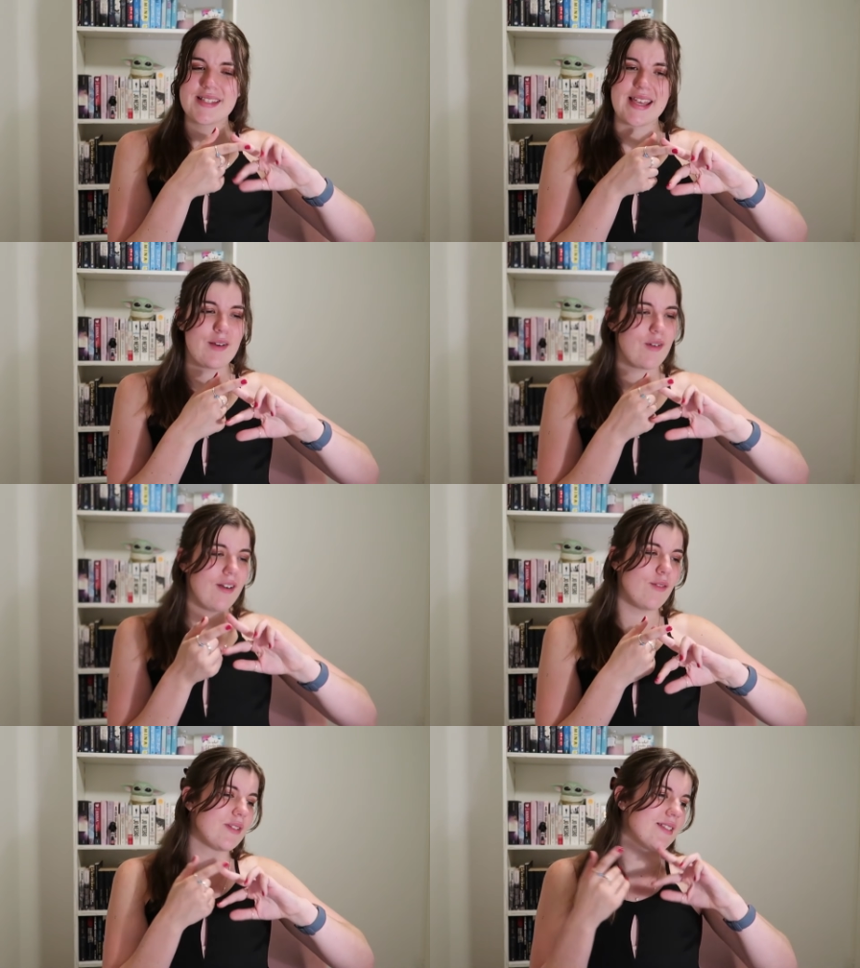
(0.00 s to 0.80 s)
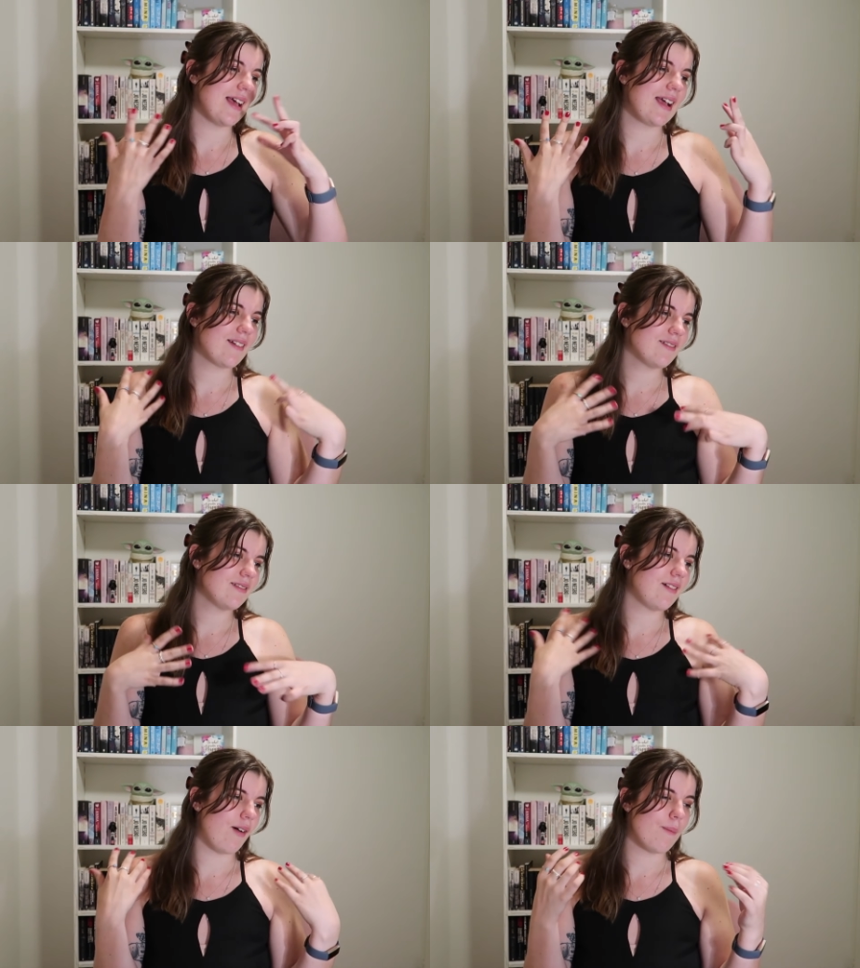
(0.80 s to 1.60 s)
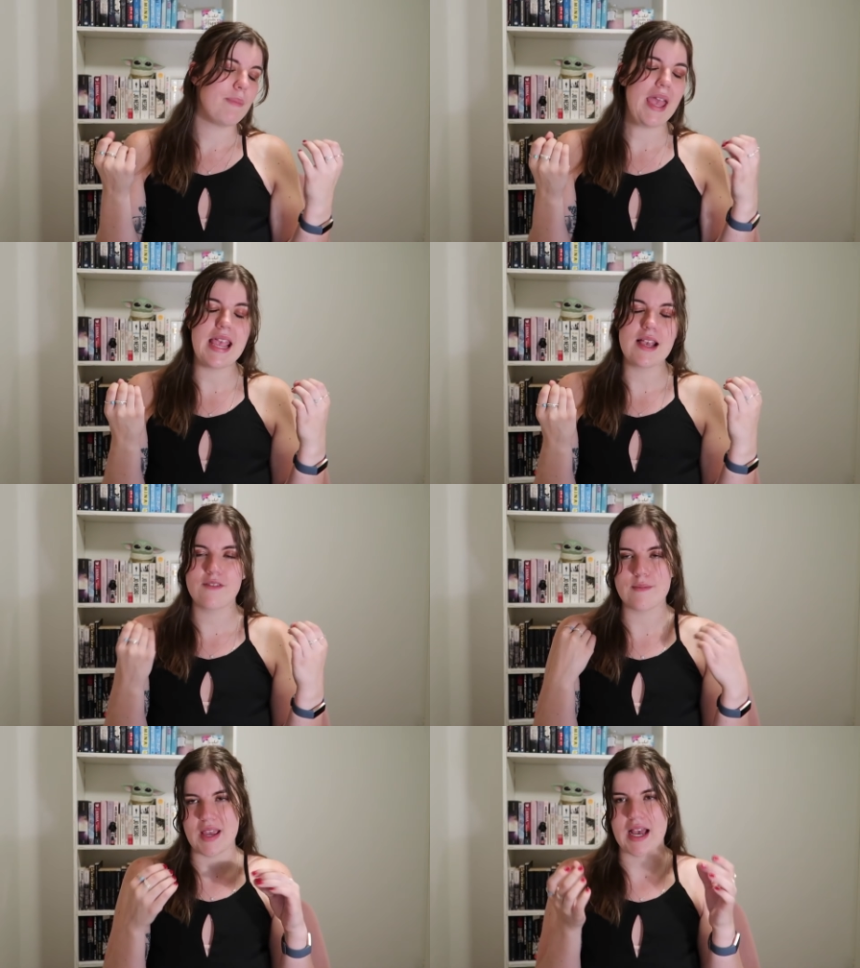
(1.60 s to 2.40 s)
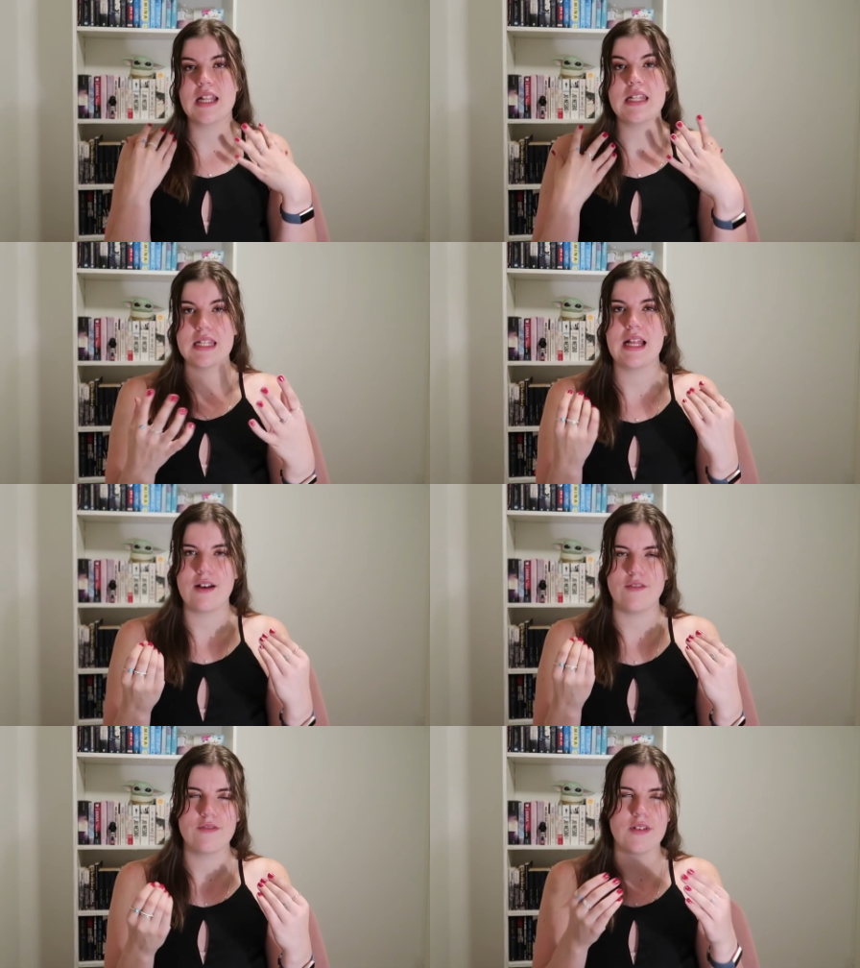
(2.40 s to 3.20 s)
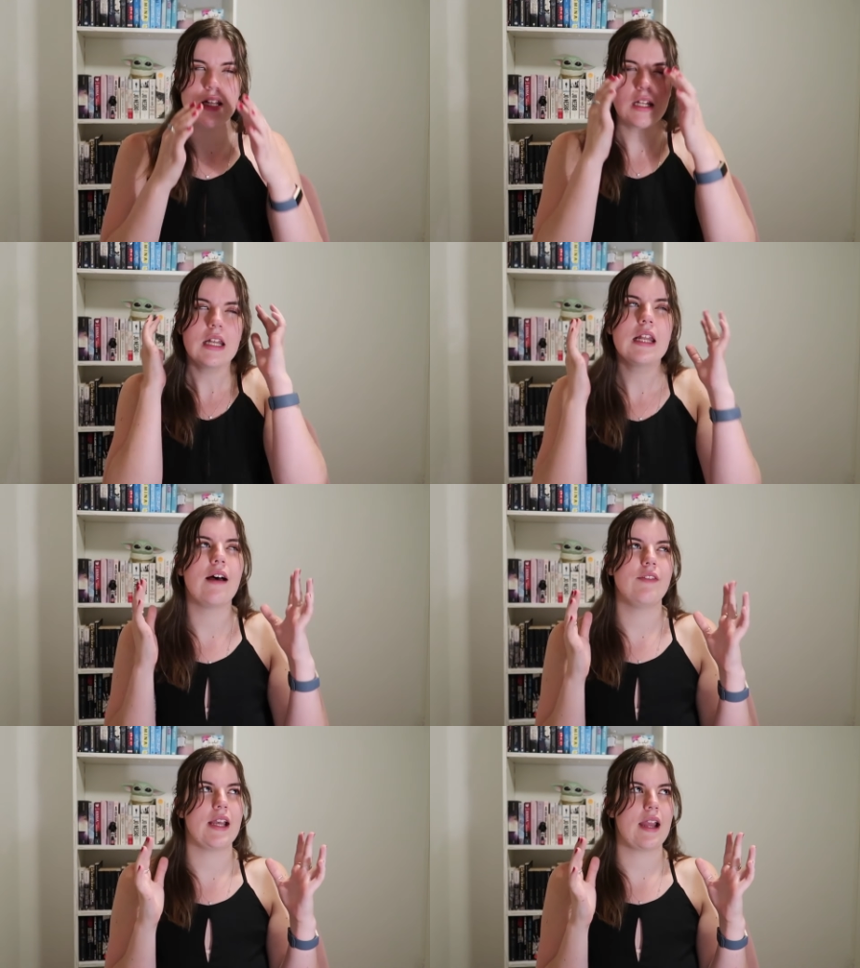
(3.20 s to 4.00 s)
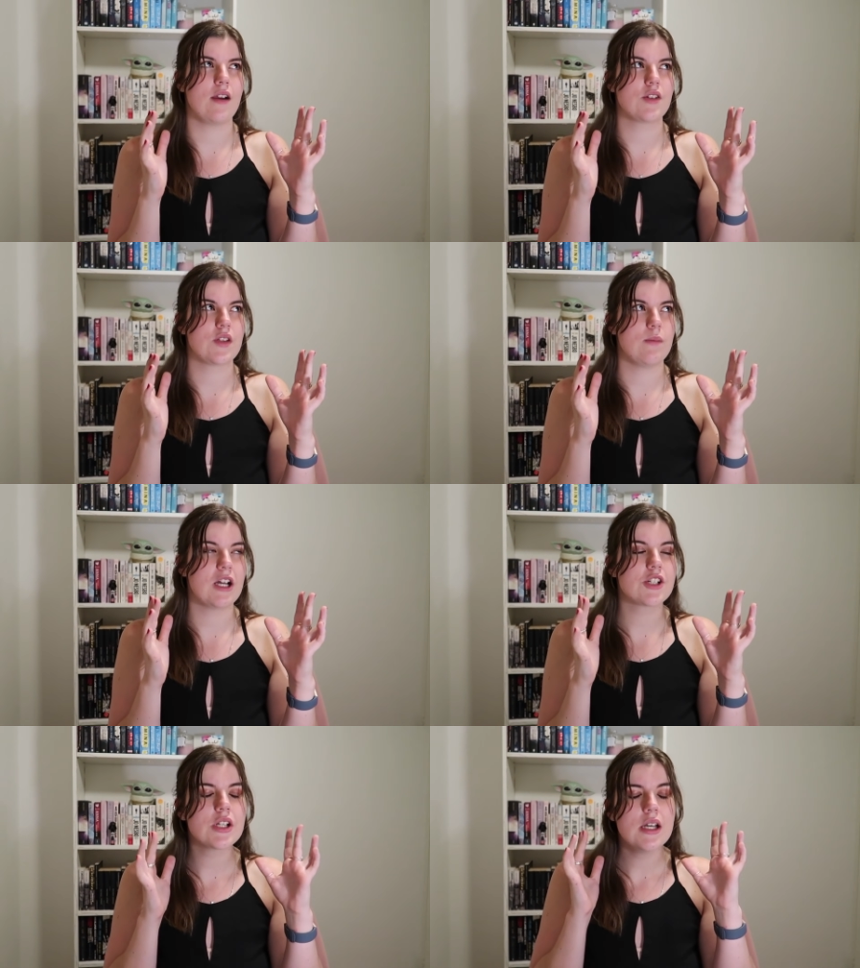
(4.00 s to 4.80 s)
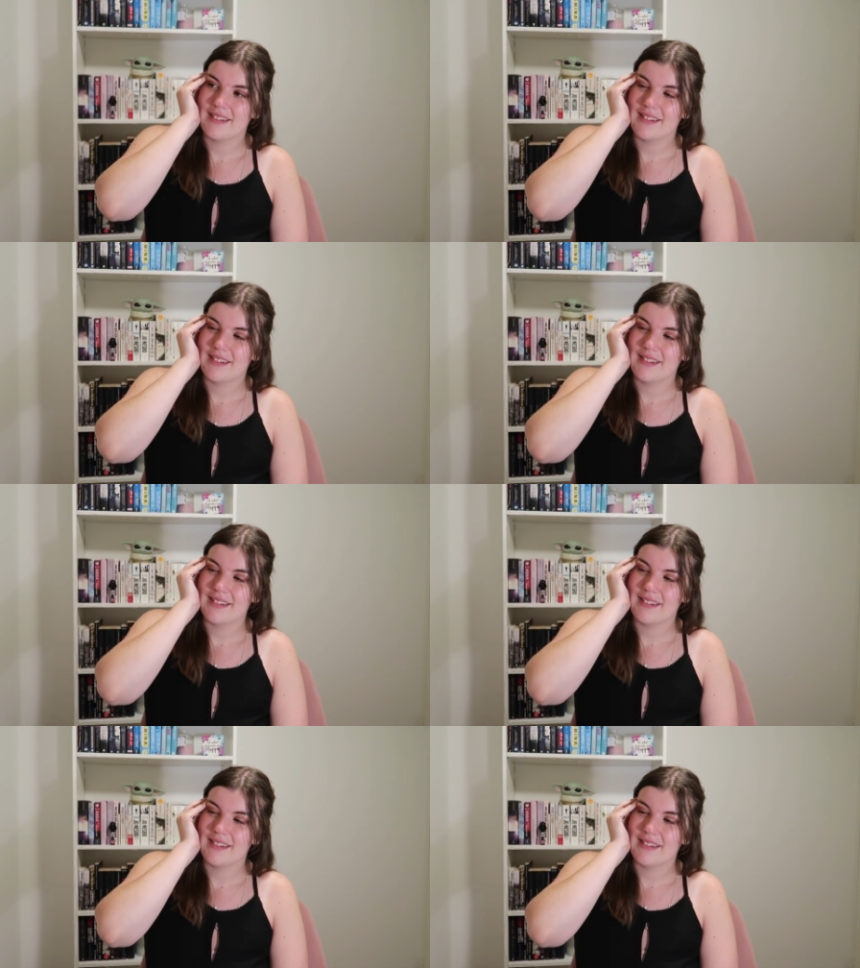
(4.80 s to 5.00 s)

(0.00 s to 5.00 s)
Scarecrow was like, oh, peak for me. I love, love that character so much.